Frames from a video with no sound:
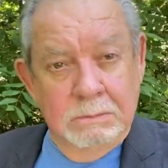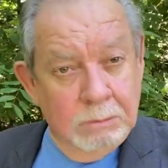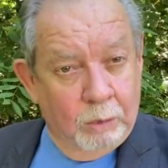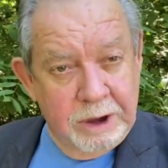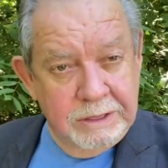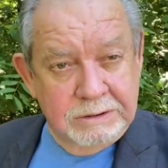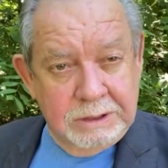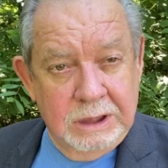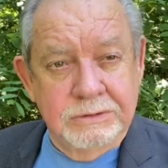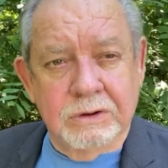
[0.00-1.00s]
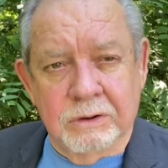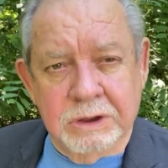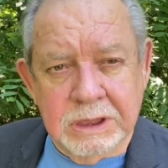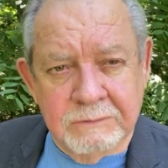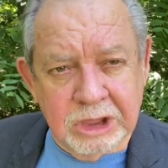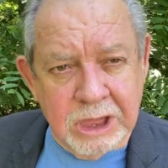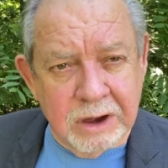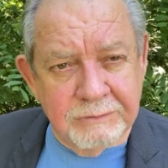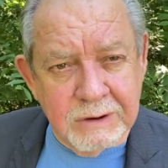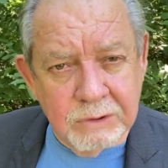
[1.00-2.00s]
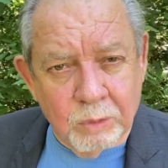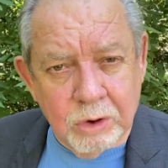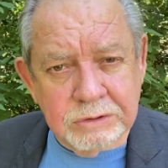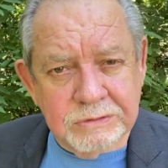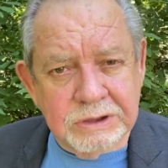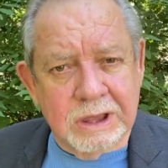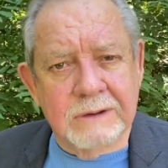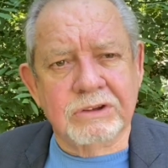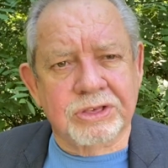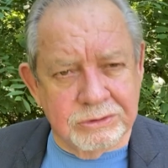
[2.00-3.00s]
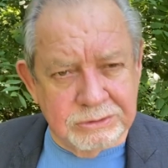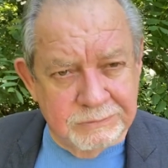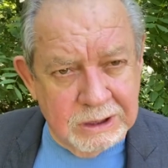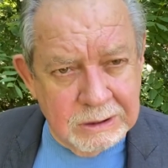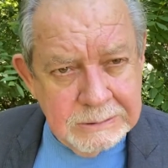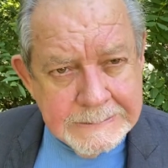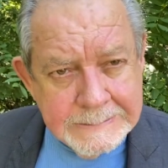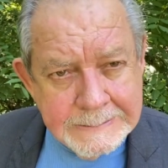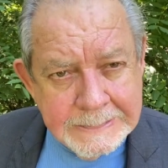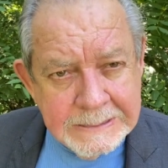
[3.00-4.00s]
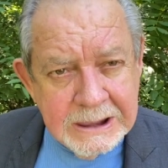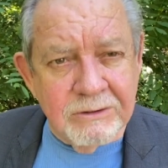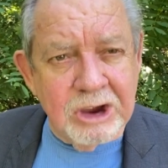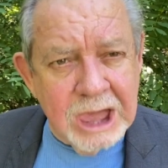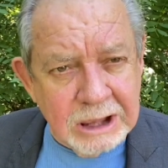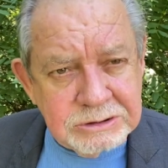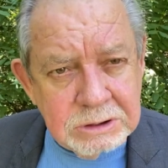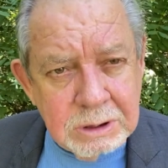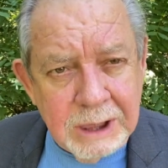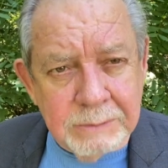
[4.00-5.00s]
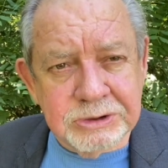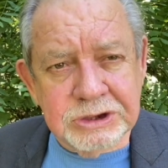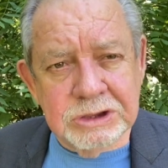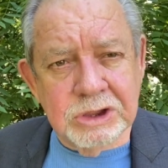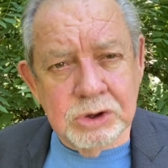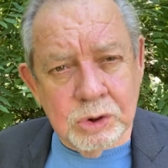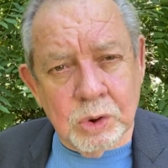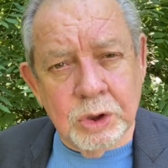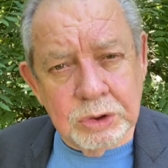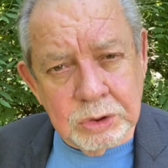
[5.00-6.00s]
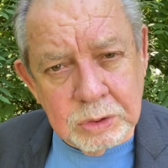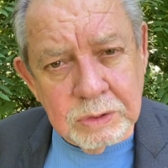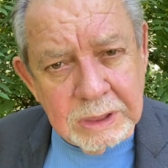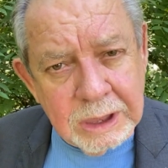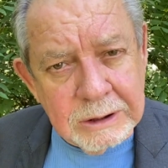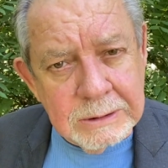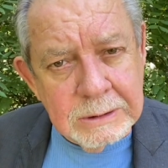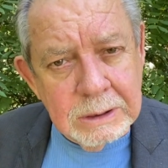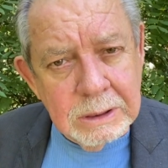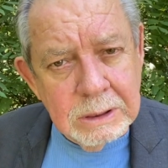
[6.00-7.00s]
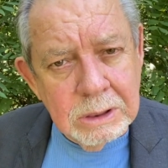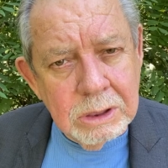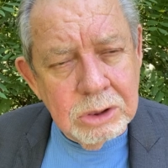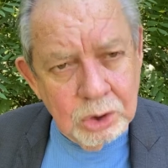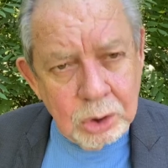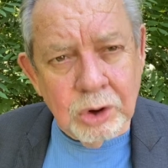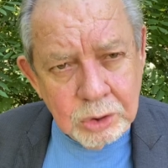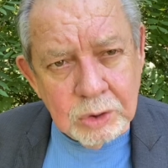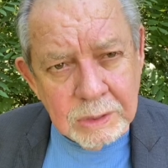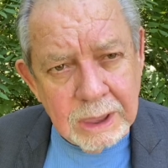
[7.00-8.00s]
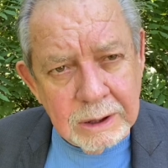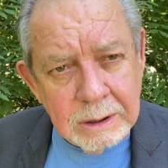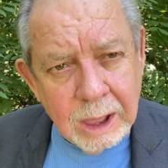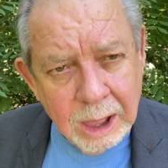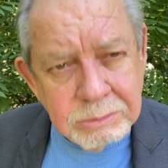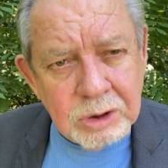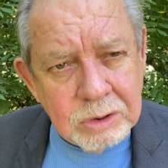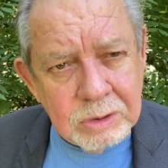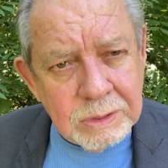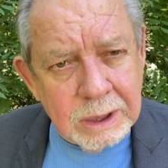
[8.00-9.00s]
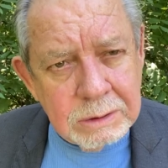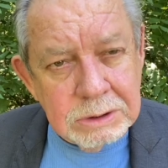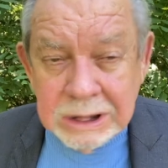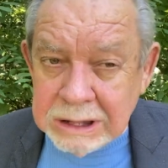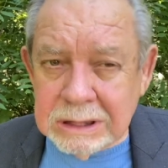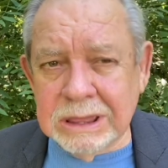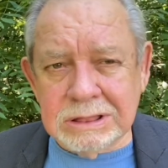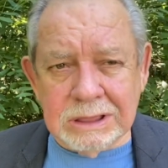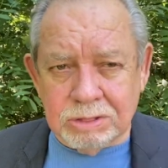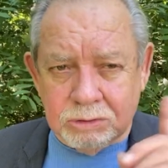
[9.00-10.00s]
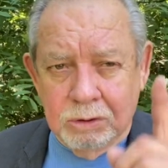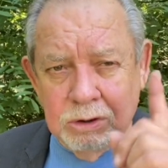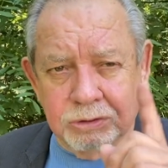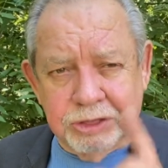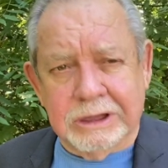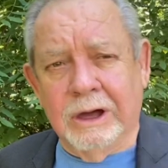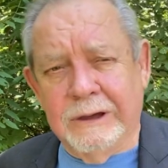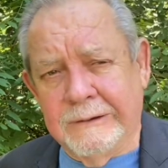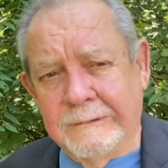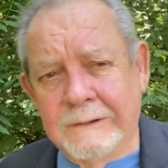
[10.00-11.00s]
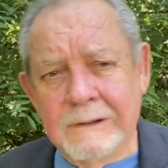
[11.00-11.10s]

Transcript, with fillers: But one of these days you're going to give an account of every word you said, every thought you've had, every action. The Bible says that you're going to do that. You're going to do that. I'm going to do that. You need to get that through your thick head.